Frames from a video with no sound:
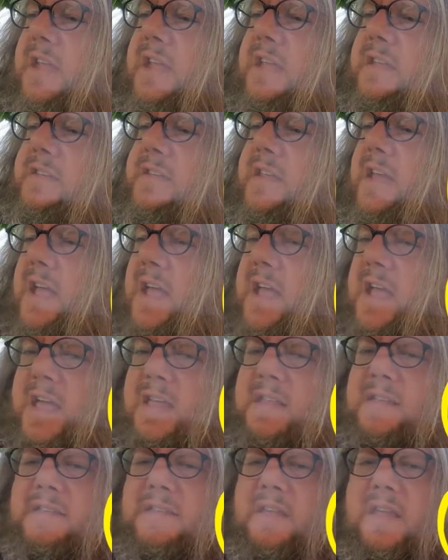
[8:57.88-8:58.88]
these
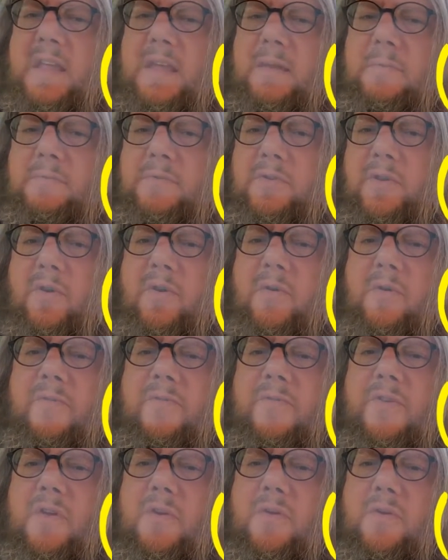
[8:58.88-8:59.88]
days seem so
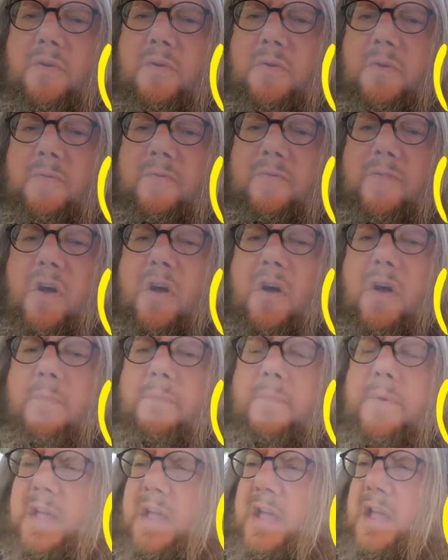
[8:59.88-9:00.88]
few and
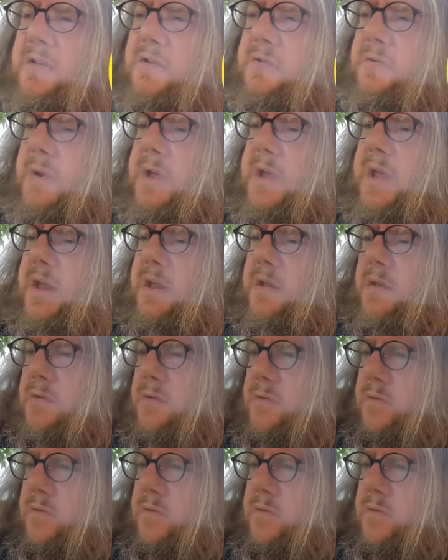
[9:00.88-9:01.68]
far between.